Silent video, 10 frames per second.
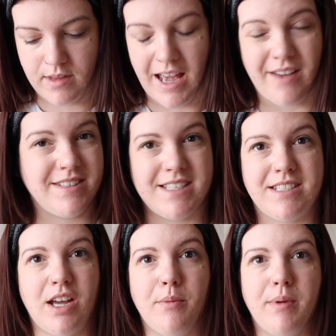I haven't set
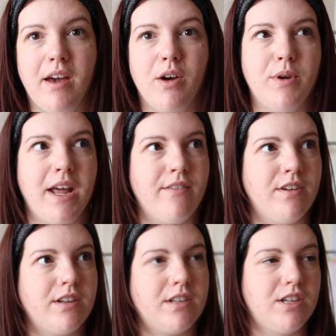it up yet. I want to have
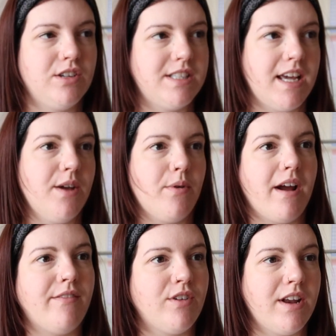a good day where I
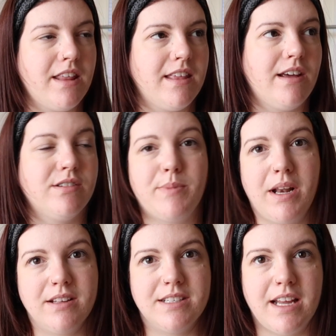haven't got anything else, a bit
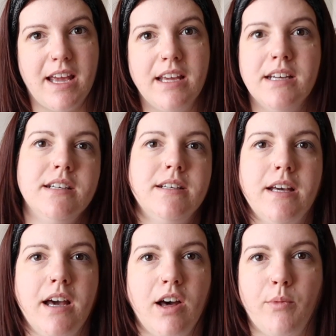like today,
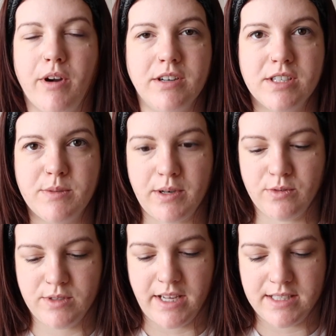where I can just spend
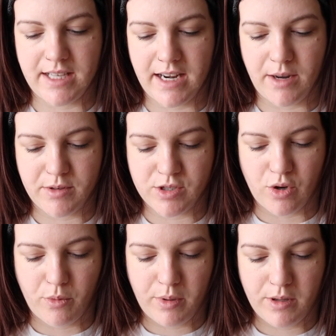all day setting up the
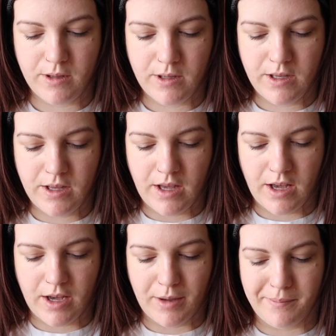shop.
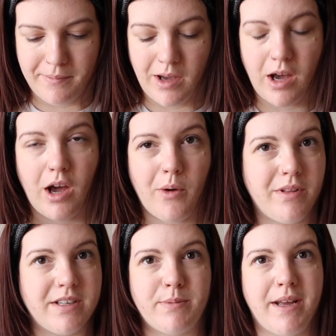I
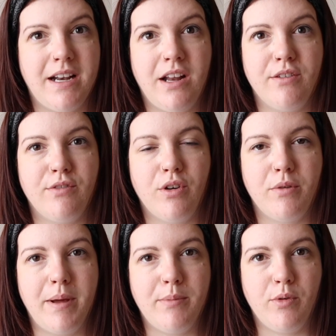will explain in another vlog a
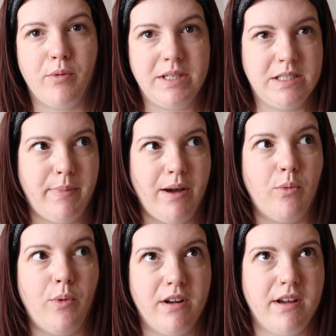bit more what it's
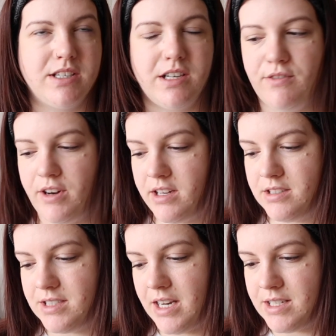about when I actually fully
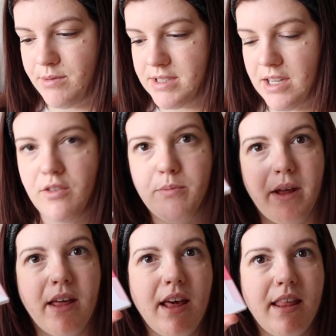understand it myself.
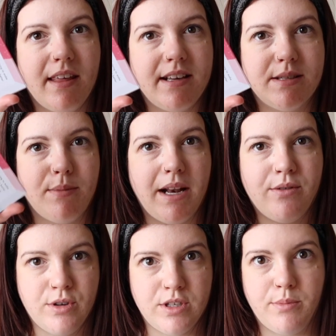But they sent me a
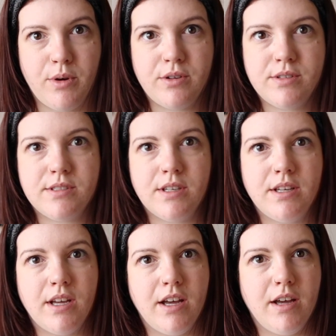little goodie box
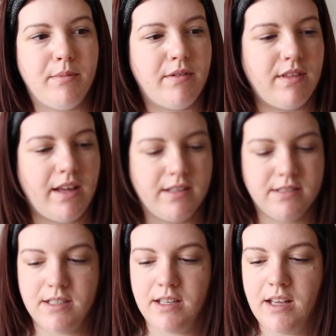of
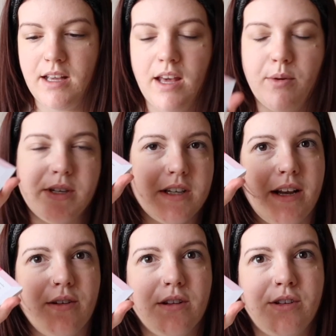things, which are
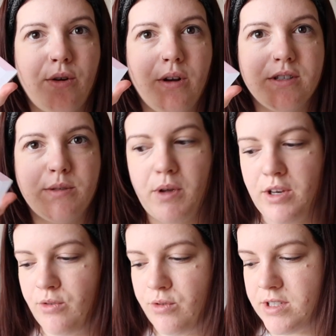little notelets to put in
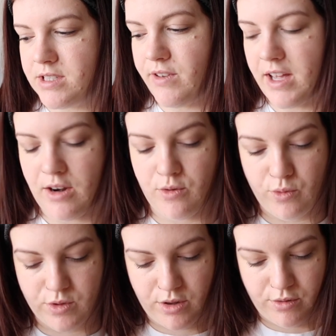your orders if I get an
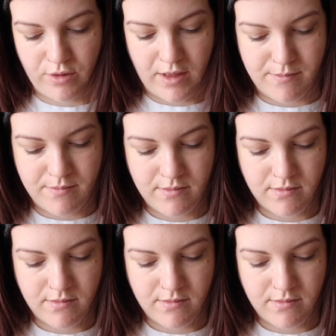order through them.